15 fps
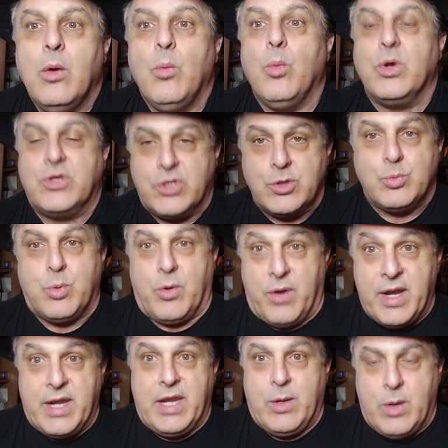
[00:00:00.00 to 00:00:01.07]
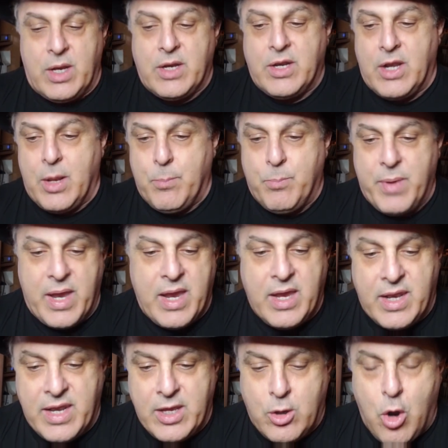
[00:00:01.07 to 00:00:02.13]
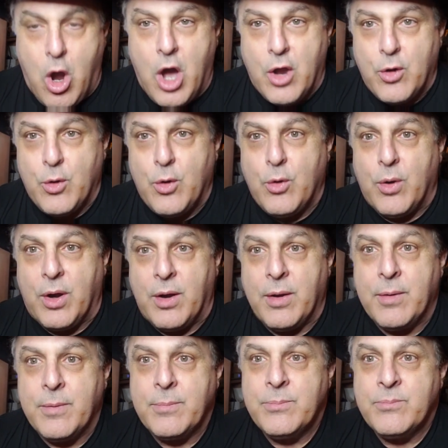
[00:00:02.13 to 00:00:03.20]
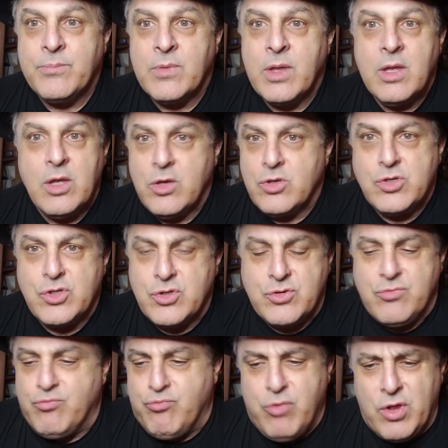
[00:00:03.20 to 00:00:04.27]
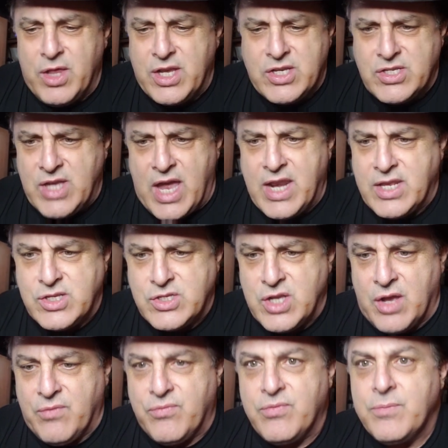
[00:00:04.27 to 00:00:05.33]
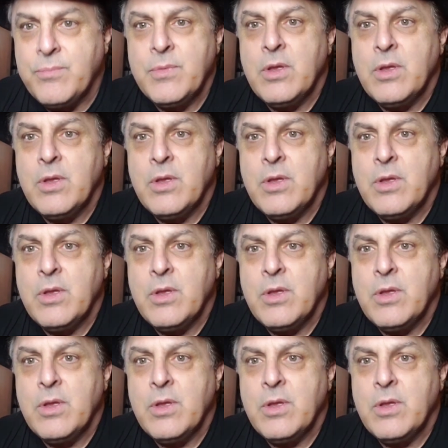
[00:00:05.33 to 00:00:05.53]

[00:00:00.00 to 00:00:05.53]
which is where Indy ended up being, and he caught her, and it's just really exciting stuff.